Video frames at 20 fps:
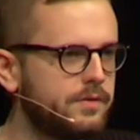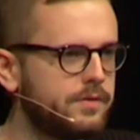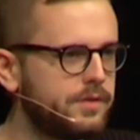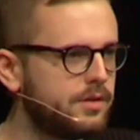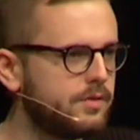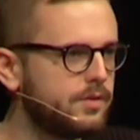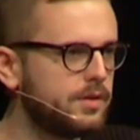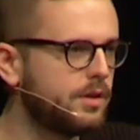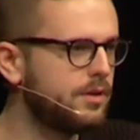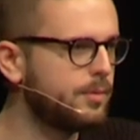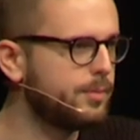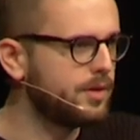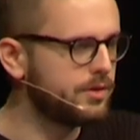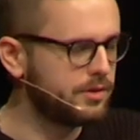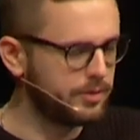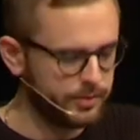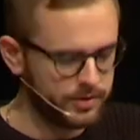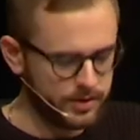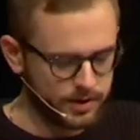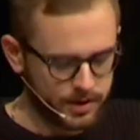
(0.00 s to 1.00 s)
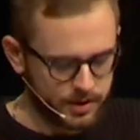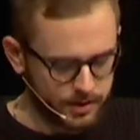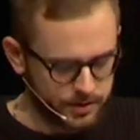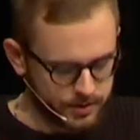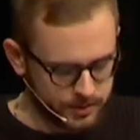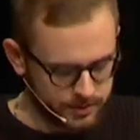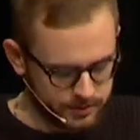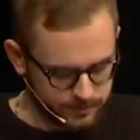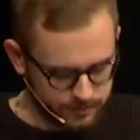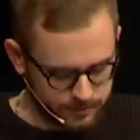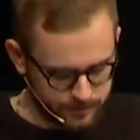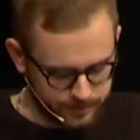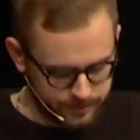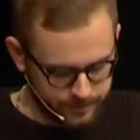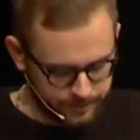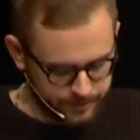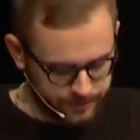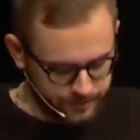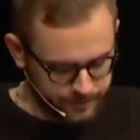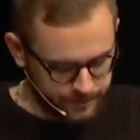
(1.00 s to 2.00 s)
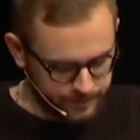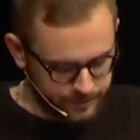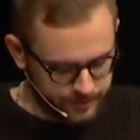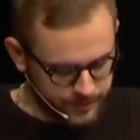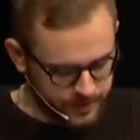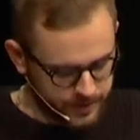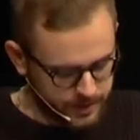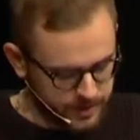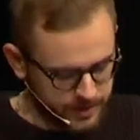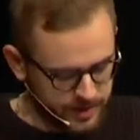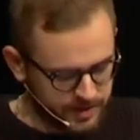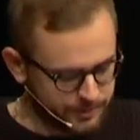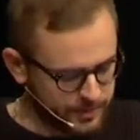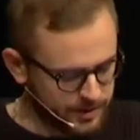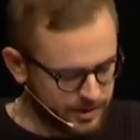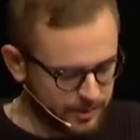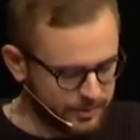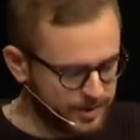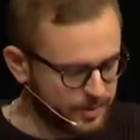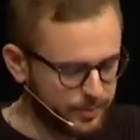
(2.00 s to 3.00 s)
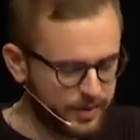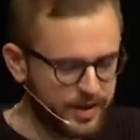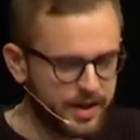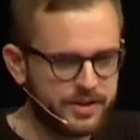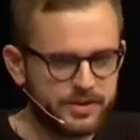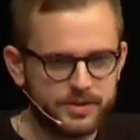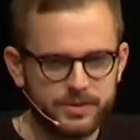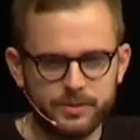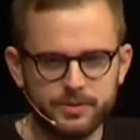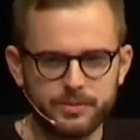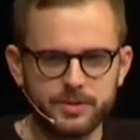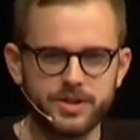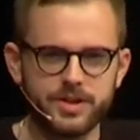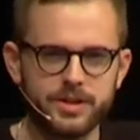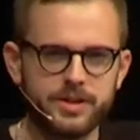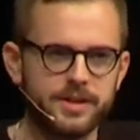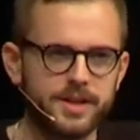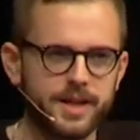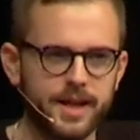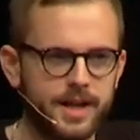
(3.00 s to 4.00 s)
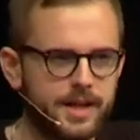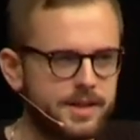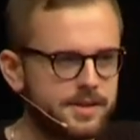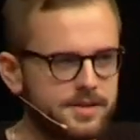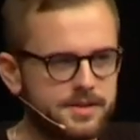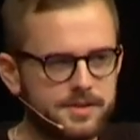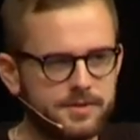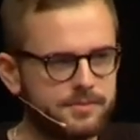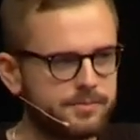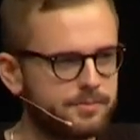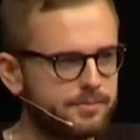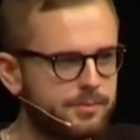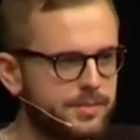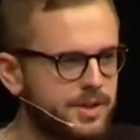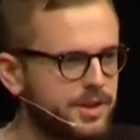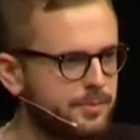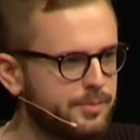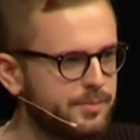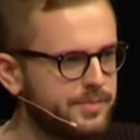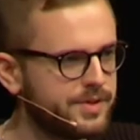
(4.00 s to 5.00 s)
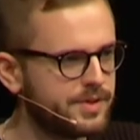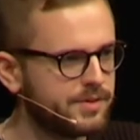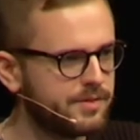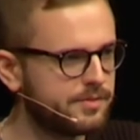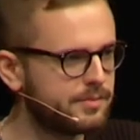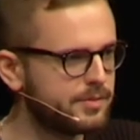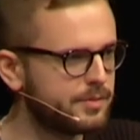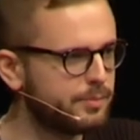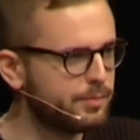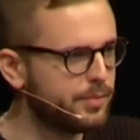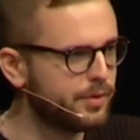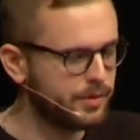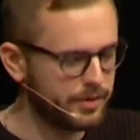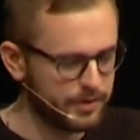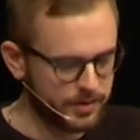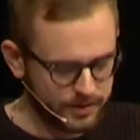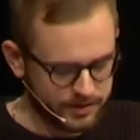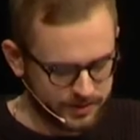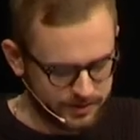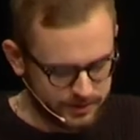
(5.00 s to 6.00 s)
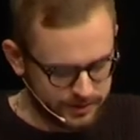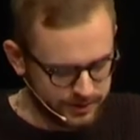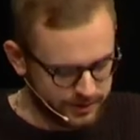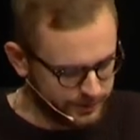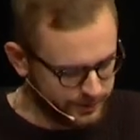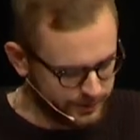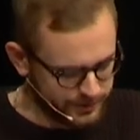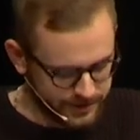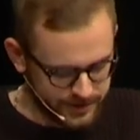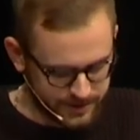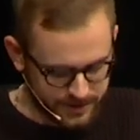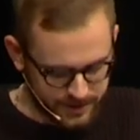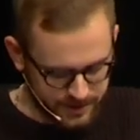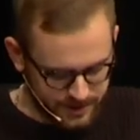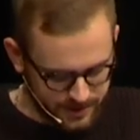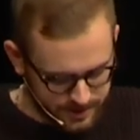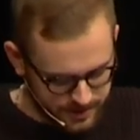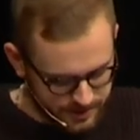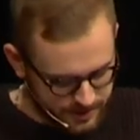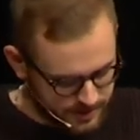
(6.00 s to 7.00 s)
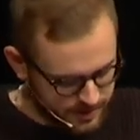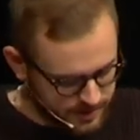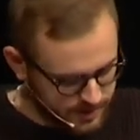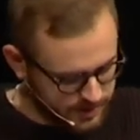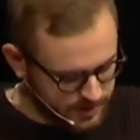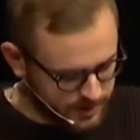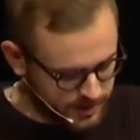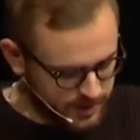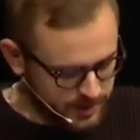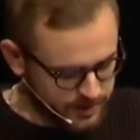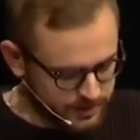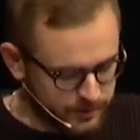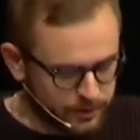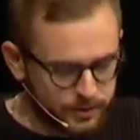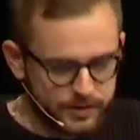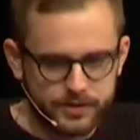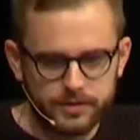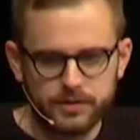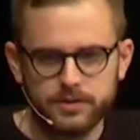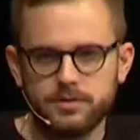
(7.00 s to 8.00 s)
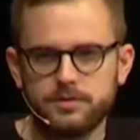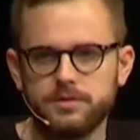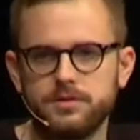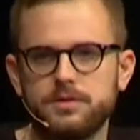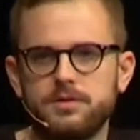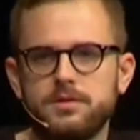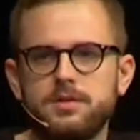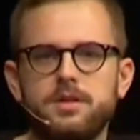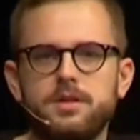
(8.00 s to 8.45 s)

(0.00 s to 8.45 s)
of global communication. It has become the place to share cats and memes and porn and news. And also,